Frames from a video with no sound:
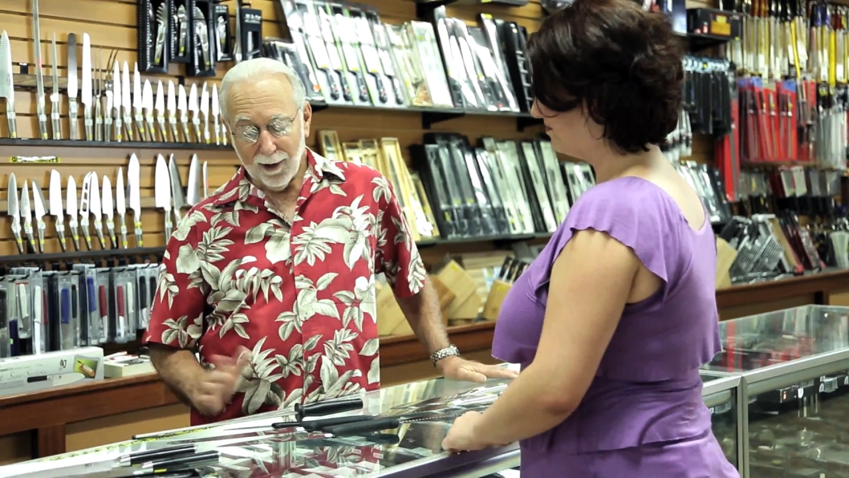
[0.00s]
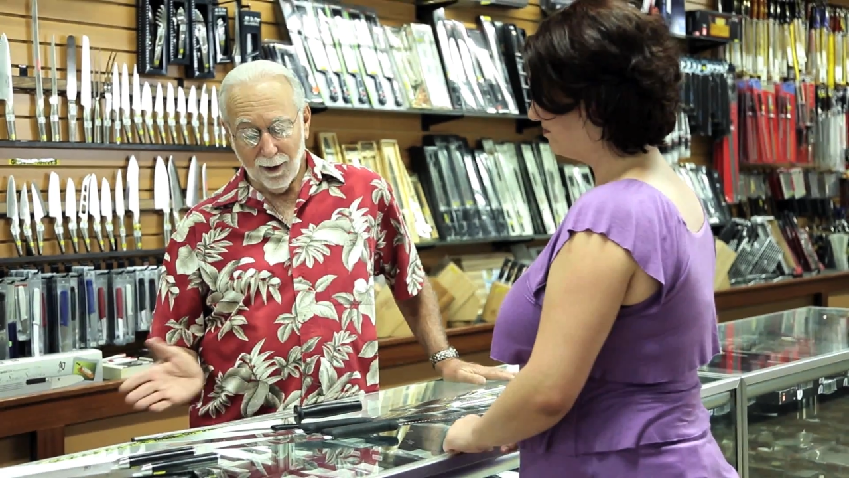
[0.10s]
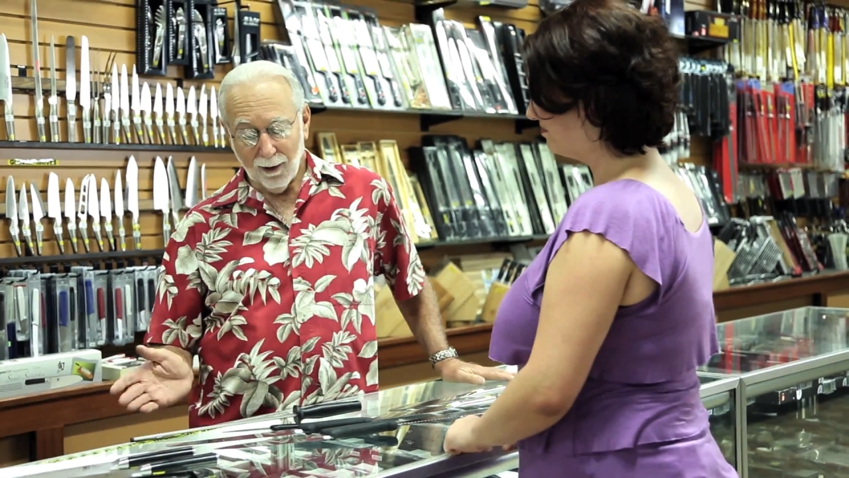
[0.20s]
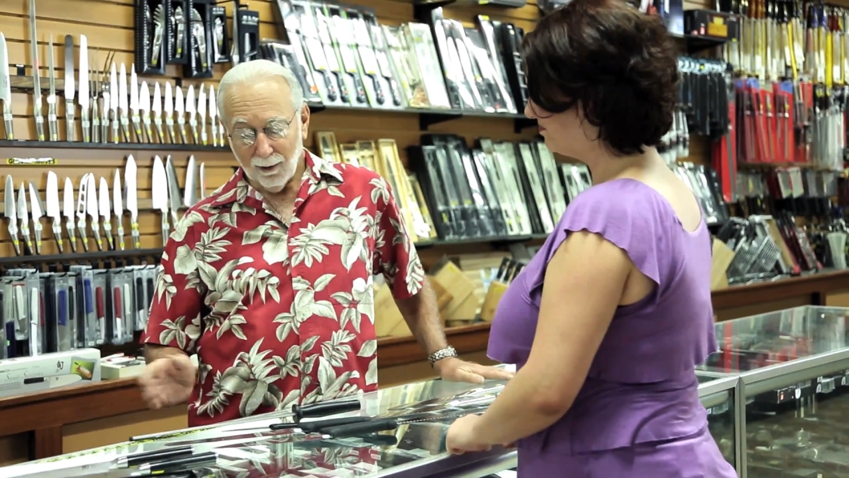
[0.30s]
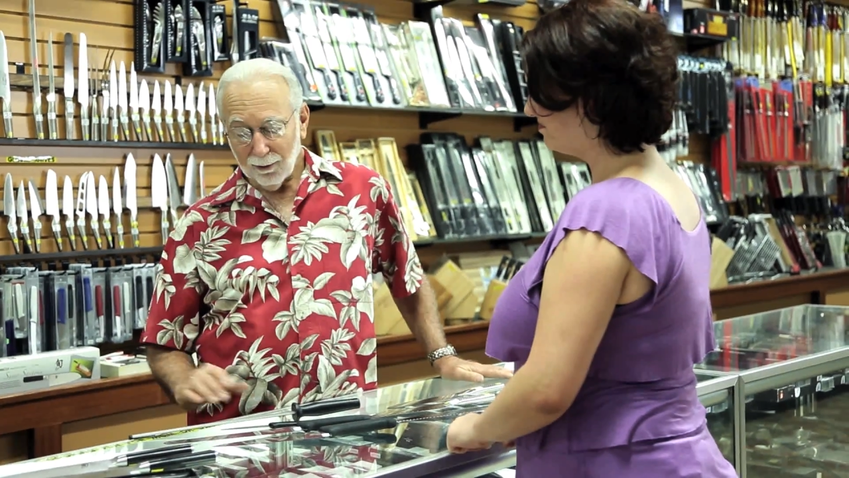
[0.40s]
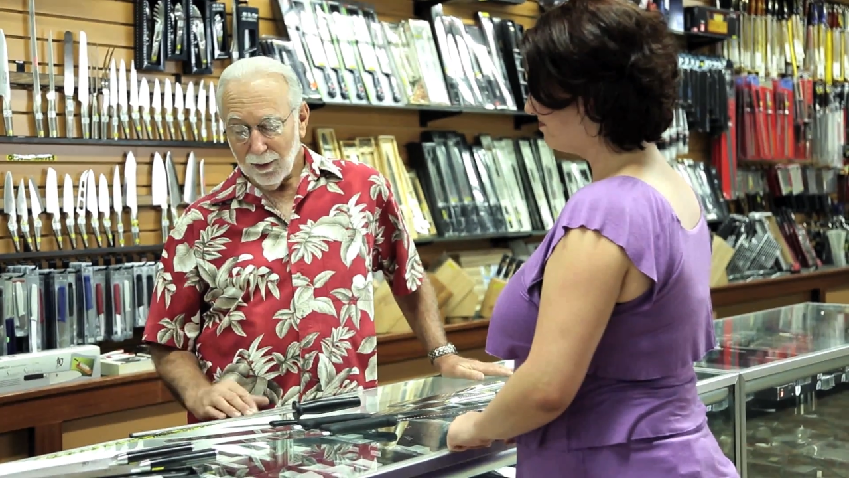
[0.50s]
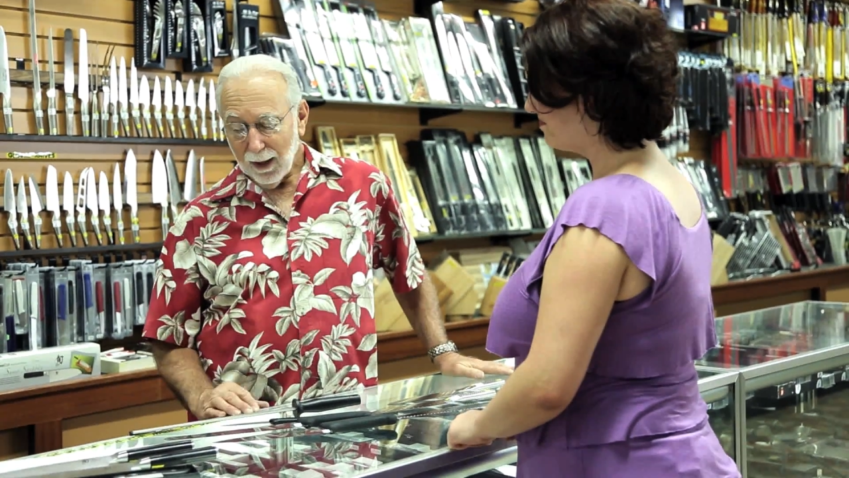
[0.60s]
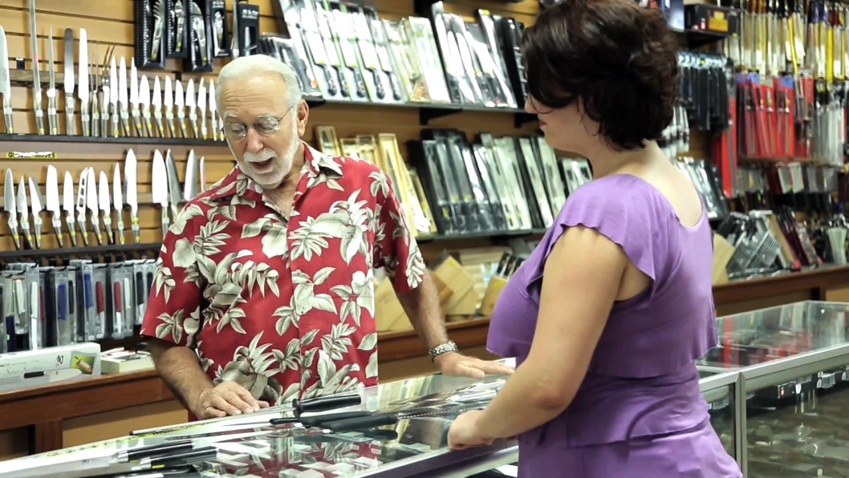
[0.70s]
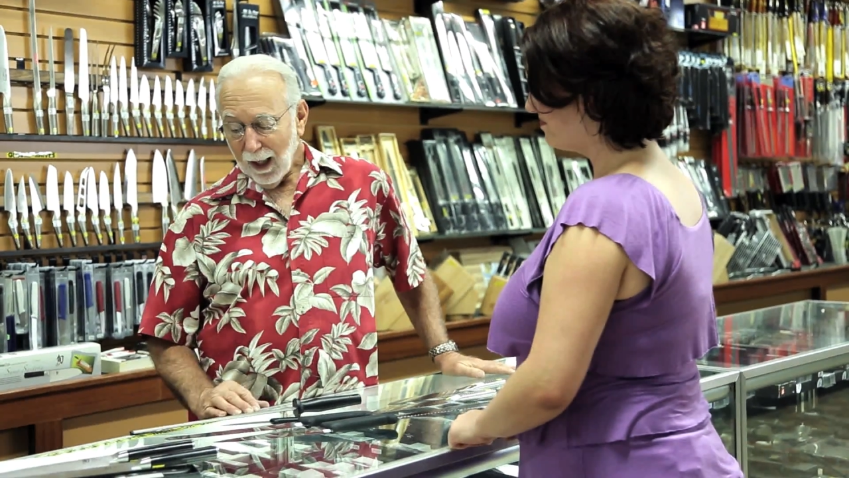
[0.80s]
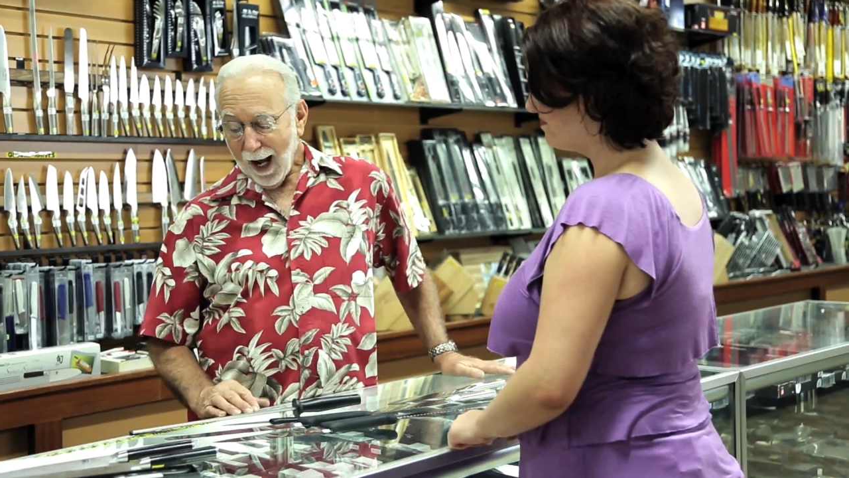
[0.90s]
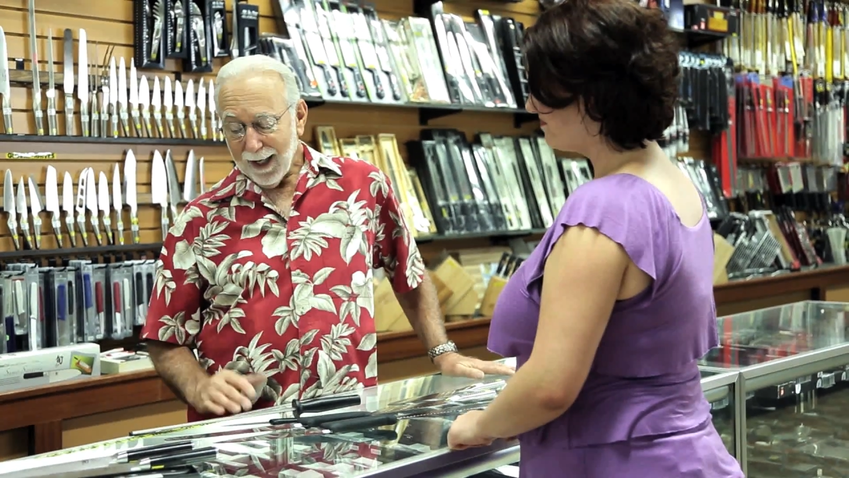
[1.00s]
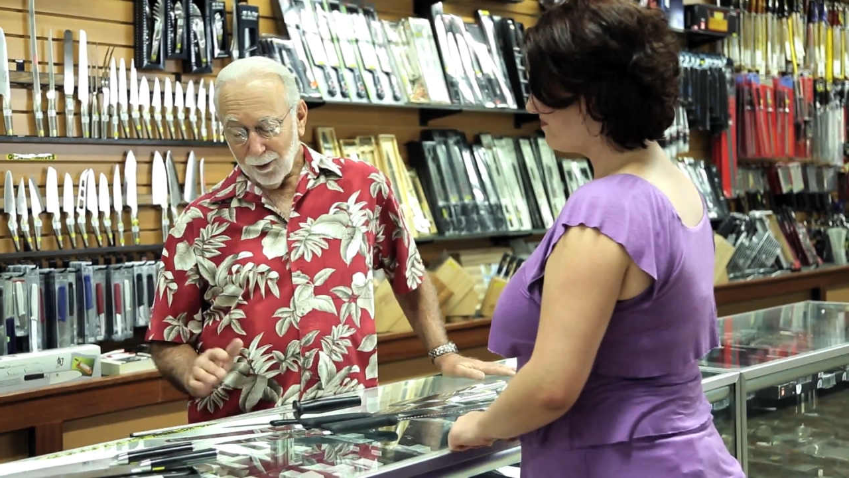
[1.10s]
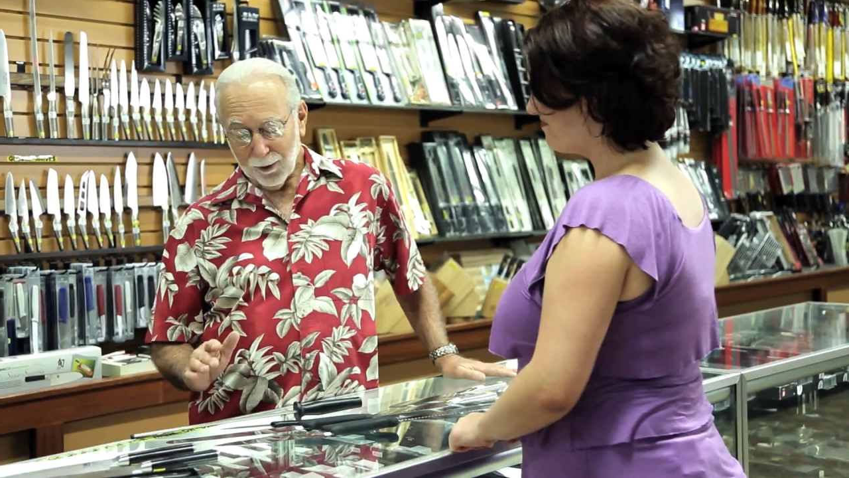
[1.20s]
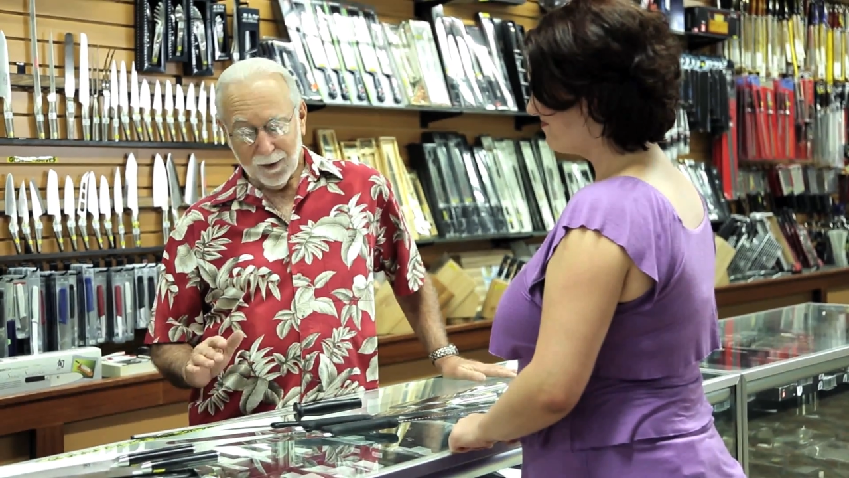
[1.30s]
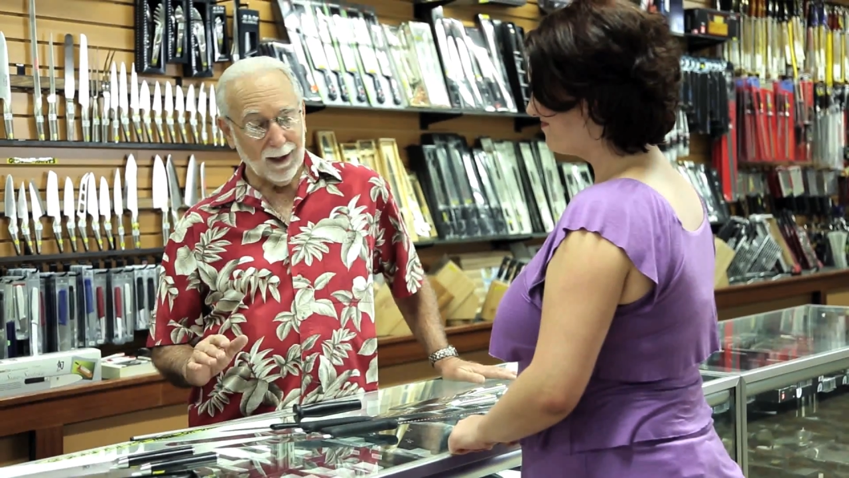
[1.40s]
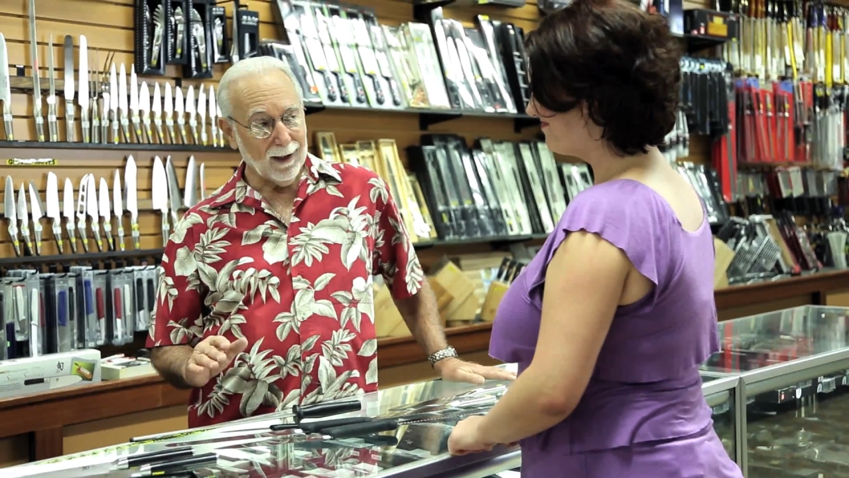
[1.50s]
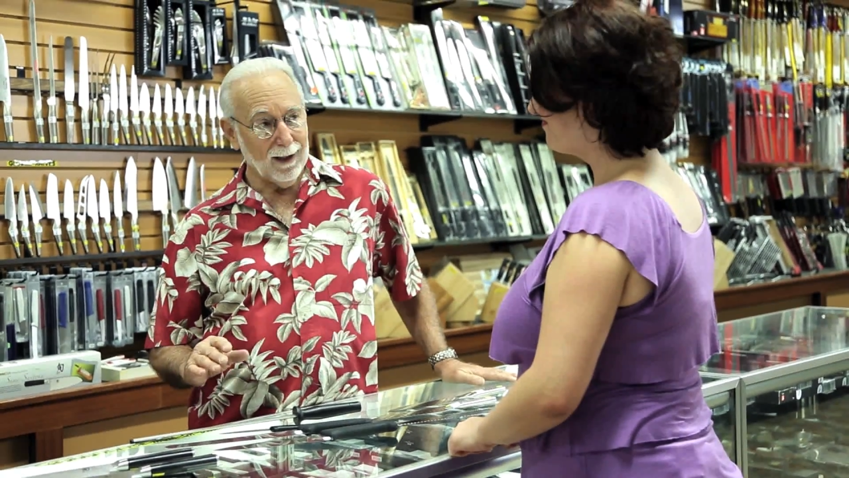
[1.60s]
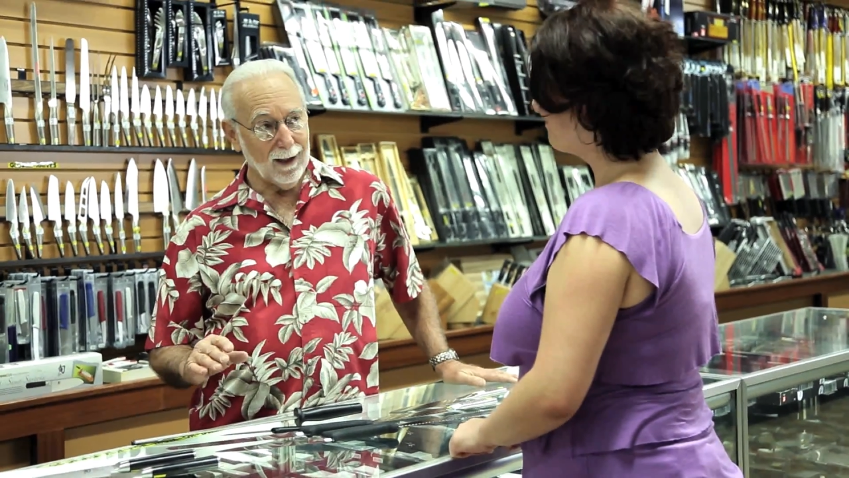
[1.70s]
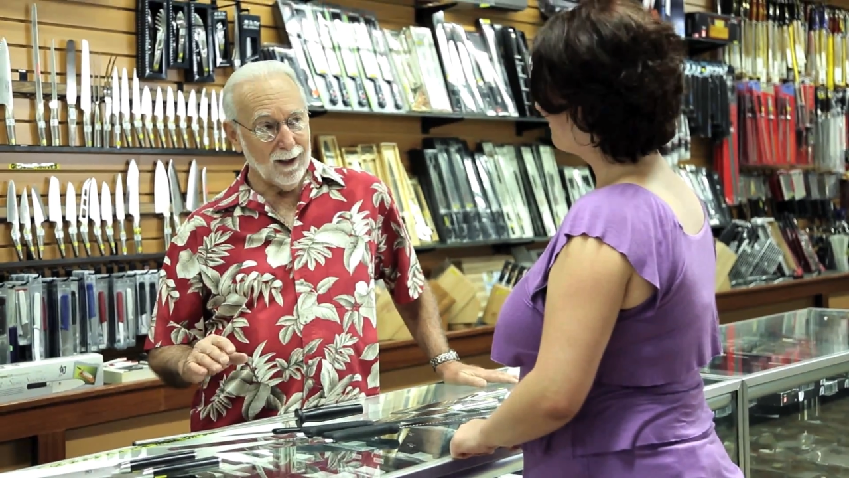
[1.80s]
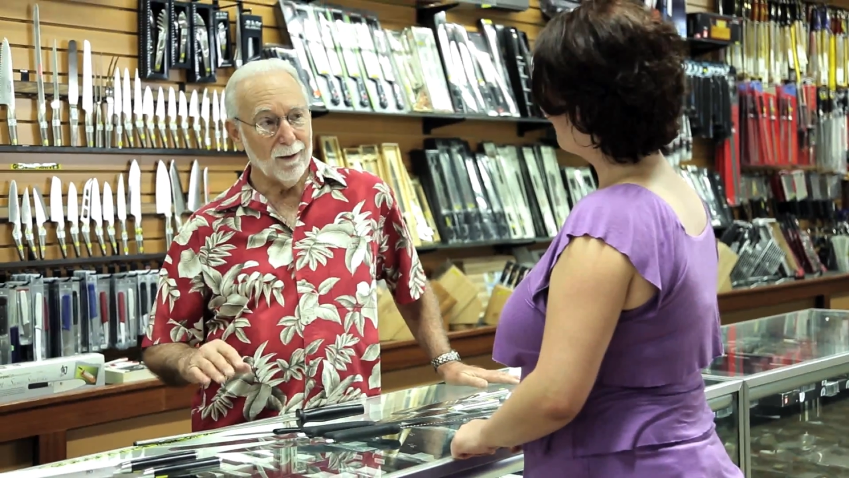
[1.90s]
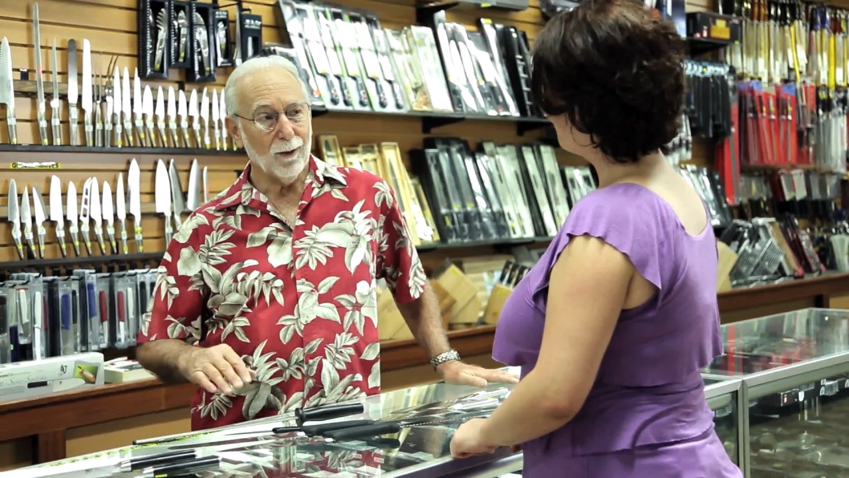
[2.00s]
try here, I don't sell any